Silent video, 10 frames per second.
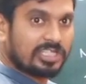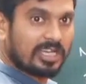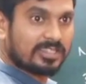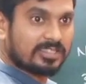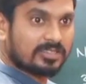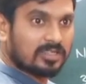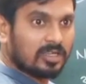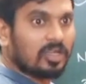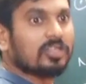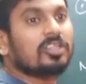charges.
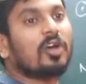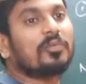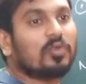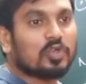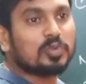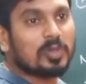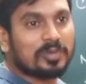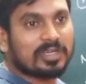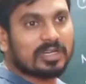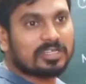They of course will
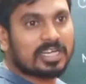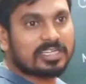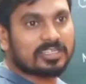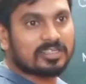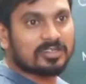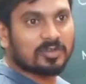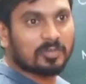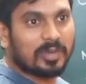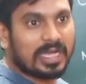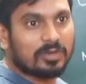be attracted
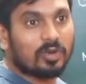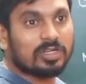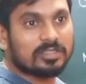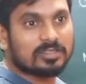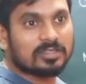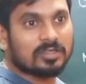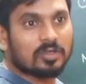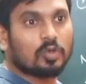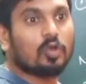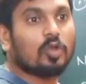by what?
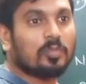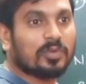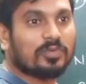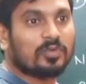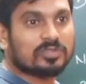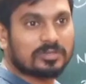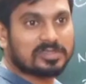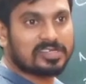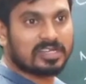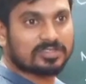Coulombic force of
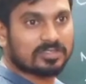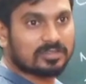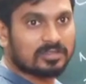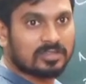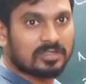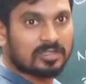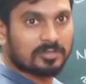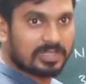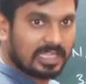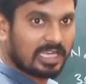attraction.
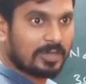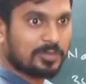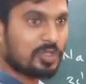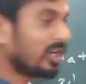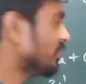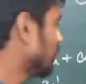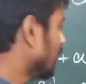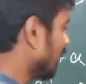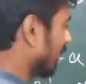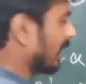They have charge
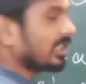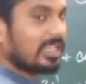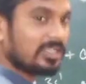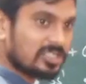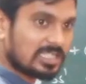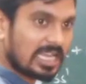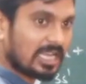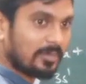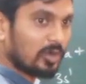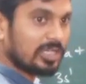and they are just like
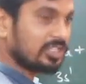a point